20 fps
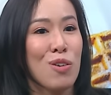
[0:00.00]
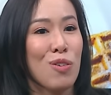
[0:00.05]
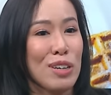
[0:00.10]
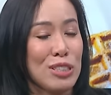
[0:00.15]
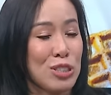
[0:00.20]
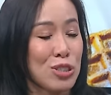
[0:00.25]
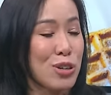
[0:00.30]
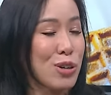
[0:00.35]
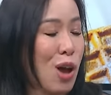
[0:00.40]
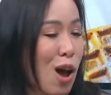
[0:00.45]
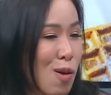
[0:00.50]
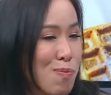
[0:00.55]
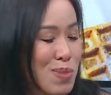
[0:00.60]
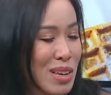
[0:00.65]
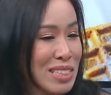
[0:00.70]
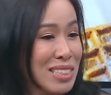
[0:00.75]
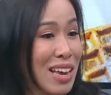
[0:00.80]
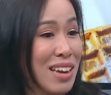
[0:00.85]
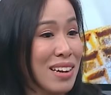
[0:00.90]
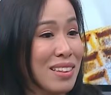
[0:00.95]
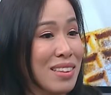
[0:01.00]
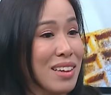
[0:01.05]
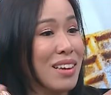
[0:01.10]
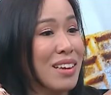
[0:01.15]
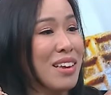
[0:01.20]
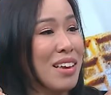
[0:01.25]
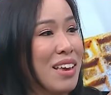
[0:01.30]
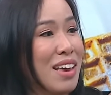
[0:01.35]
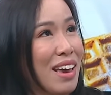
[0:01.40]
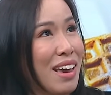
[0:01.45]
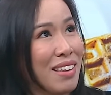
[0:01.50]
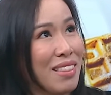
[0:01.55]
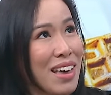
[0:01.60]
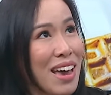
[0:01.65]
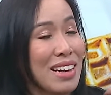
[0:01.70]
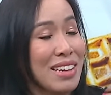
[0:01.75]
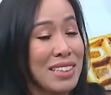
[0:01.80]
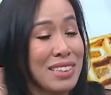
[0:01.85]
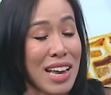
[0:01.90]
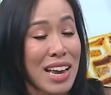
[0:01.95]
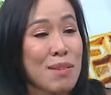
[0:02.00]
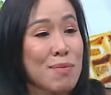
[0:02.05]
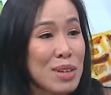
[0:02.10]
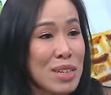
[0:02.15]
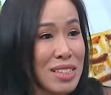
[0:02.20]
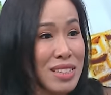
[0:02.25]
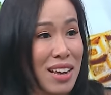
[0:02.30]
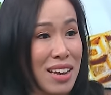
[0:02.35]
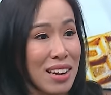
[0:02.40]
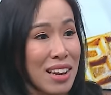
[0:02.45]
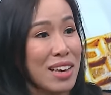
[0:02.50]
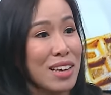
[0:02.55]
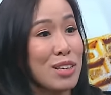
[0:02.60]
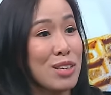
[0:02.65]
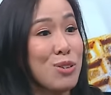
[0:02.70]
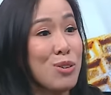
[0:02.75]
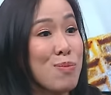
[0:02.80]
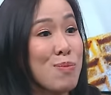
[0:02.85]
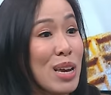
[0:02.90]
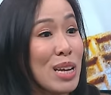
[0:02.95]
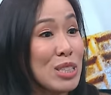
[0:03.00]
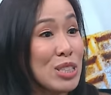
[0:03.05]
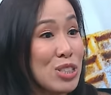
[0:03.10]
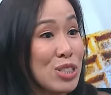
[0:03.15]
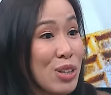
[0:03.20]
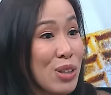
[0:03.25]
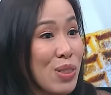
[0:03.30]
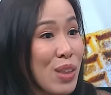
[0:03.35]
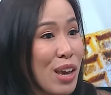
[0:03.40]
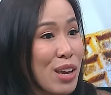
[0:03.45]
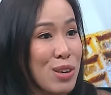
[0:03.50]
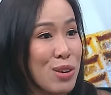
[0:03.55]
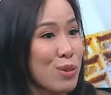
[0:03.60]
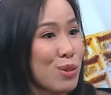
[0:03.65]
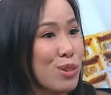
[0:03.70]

restaurant hopping side and the in the entertainment side. Like you mentioned that you